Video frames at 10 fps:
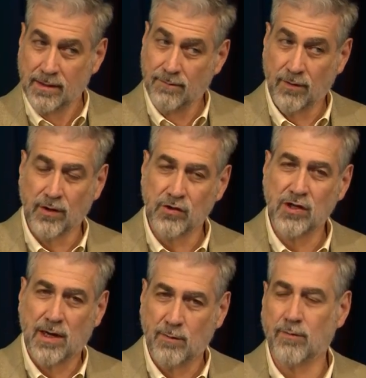did a very good
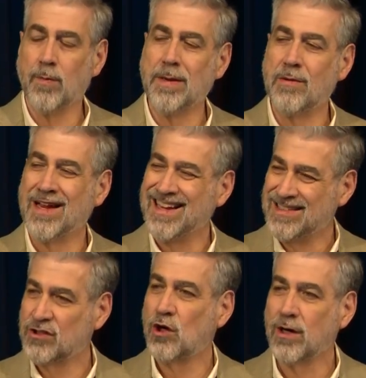job of preparing a
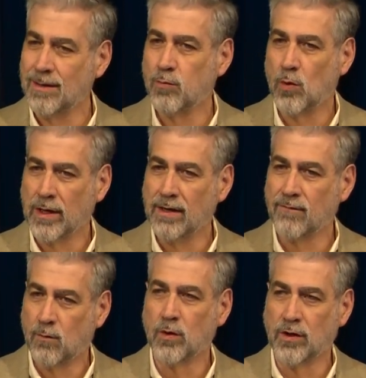starting point
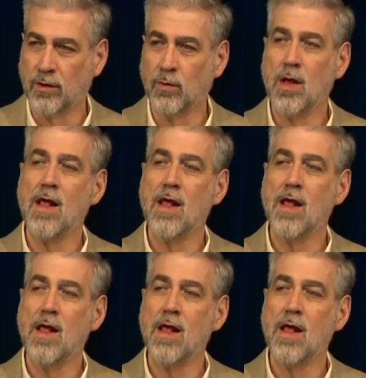for you.